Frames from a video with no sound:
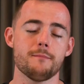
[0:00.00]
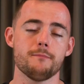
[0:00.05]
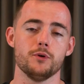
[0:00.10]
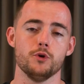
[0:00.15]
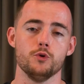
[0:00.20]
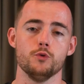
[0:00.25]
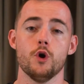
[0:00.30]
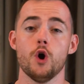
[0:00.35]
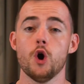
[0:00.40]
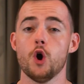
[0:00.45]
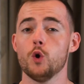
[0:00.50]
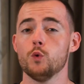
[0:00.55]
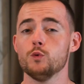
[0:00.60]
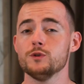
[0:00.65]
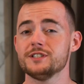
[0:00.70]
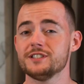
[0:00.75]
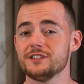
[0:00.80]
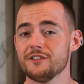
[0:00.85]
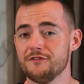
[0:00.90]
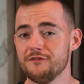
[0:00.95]
shampoo
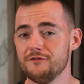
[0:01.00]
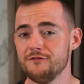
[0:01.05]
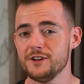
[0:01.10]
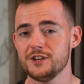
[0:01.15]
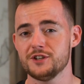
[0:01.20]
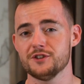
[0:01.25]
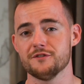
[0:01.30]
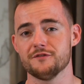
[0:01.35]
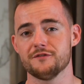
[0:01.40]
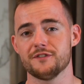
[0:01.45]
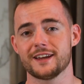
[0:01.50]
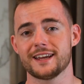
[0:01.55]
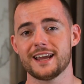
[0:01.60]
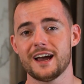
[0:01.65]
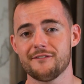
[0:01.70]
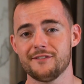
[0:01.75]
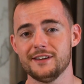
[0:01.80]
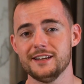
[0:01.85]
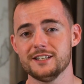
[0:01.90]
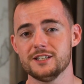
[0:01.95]
was sufficient for
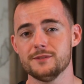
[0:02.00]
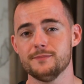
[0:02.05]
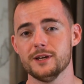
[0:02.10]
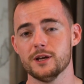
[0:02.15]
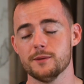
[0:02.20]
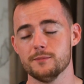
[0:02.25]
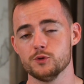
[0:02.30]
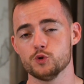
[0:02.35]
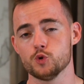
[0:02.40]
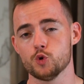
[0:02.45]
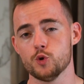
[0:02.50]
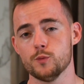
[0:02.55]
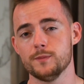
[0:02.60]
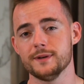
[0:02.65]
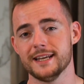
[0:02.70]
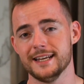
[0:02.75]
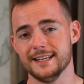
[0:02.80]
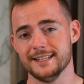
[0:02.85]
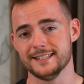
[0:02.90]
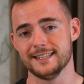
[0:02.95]
caffeine to be
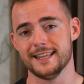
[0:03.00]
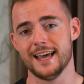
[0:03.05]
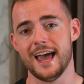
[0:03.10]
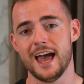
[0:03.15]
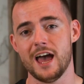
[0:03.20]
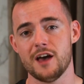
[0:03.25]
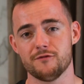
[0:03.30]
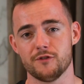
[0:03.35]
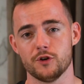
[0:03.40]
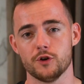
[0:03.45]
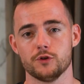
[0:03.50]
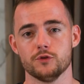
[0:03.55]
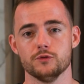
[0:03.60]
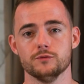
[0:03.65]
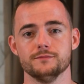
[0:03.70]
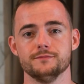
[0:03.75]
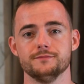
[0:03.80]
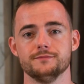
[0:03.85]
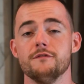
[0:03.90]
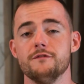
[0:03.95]
absorbed into the hair
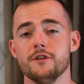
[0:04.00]
follicle.